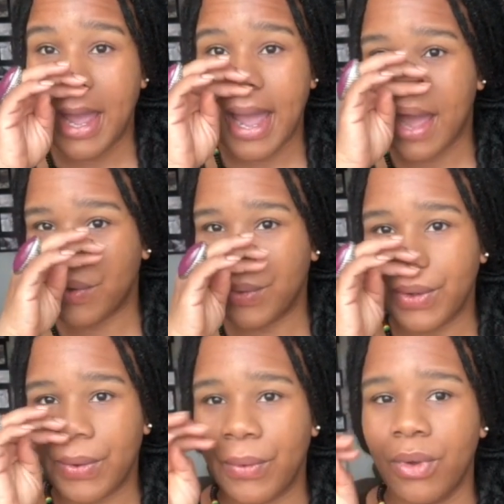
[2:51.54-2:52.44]
I don't
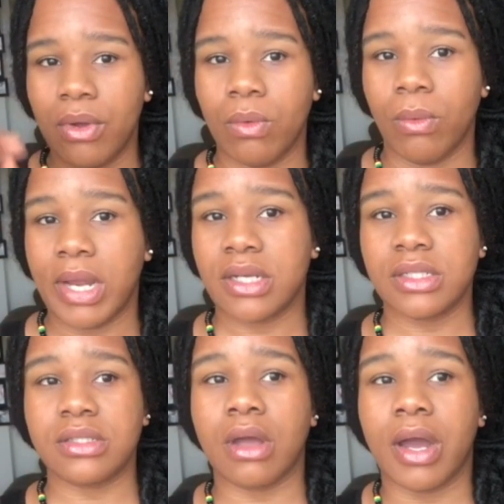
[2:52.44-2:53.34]
know where to
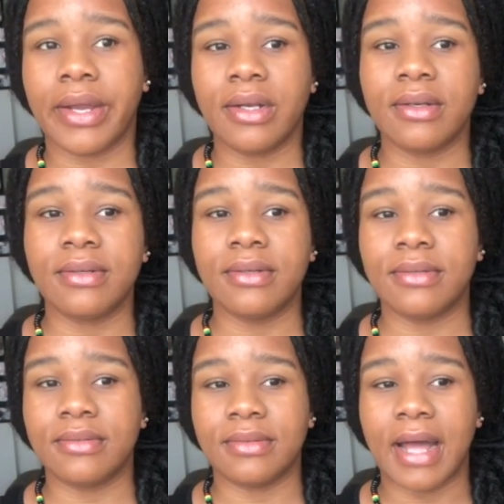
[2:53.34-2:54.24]
start.
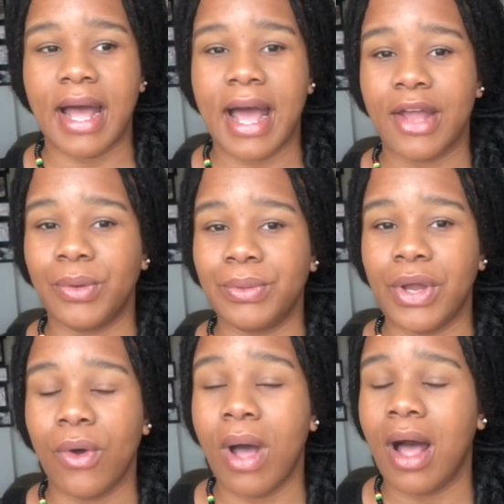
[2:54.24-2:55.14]
I don't
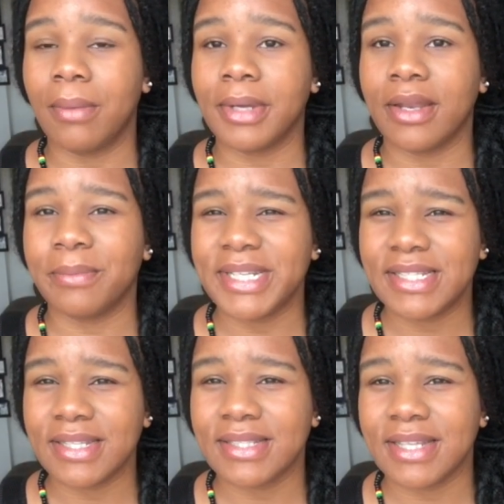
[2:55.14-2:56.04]
know how I'm going to be
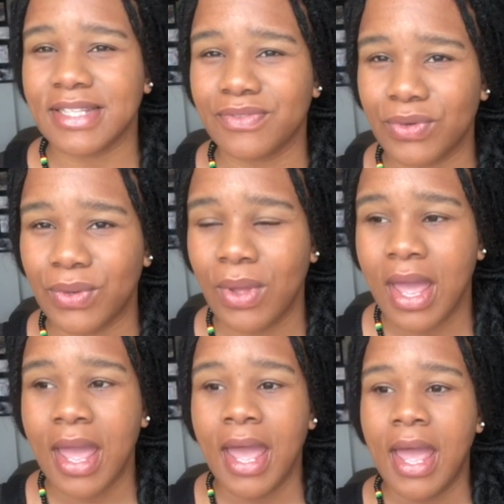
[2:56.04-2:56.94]
successful.
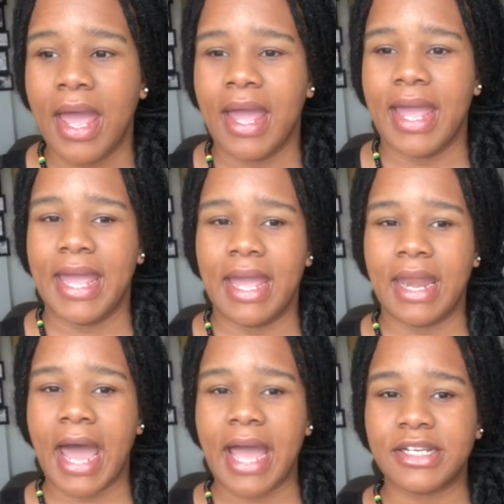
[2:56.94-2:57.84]

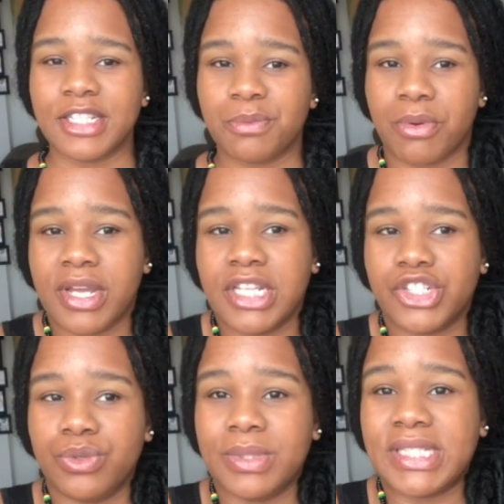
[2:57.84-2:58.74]
And I just pray
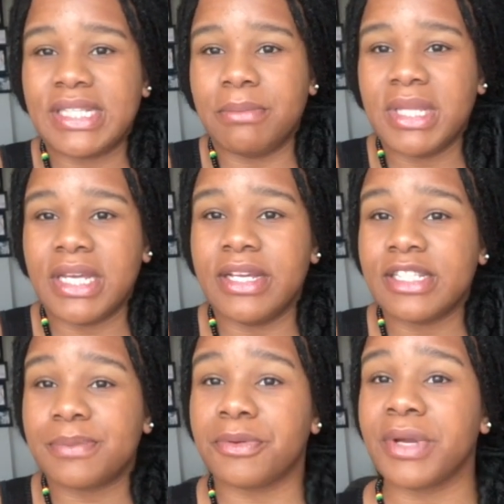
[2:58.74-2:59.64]
that you would send me the
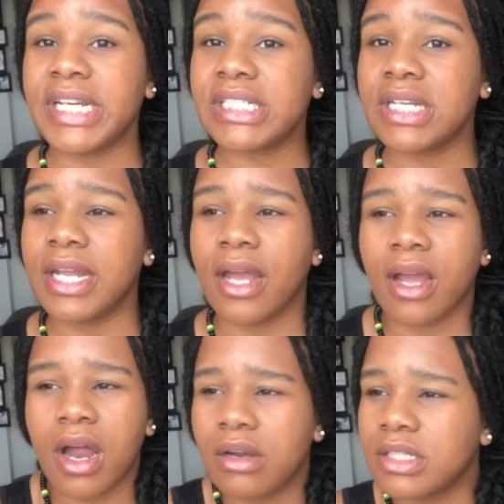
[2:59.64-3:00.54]
inspiration, the
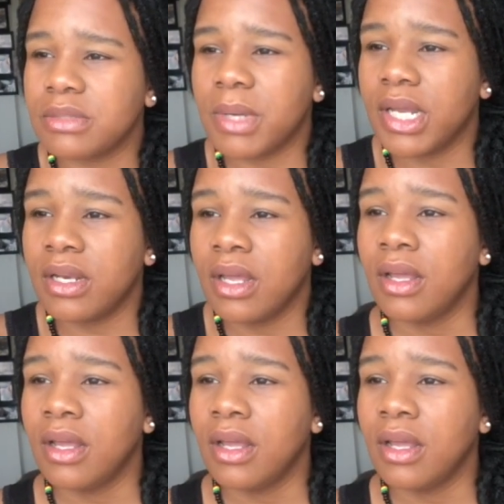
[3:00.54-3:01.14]
encouragement,